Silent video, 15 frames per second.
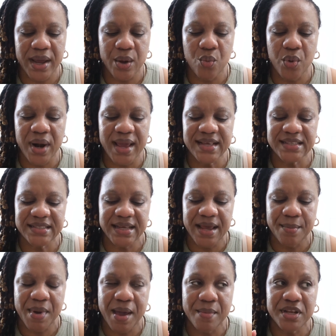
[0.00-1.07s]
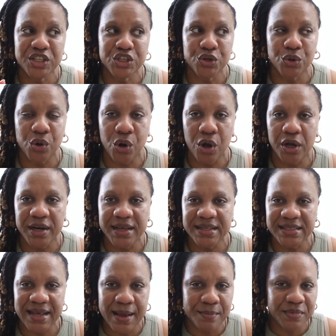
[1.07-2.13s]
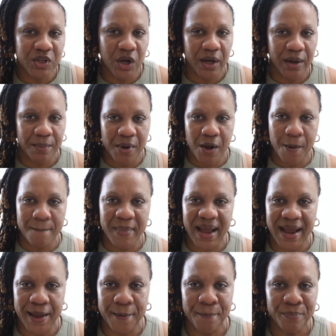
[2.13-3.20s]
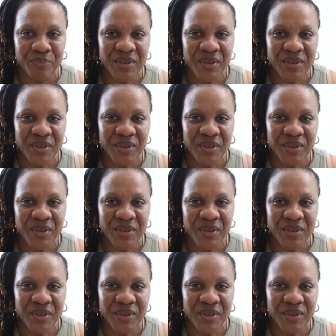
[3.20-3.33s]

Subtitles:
And when I say my mature audience, I'm talking about my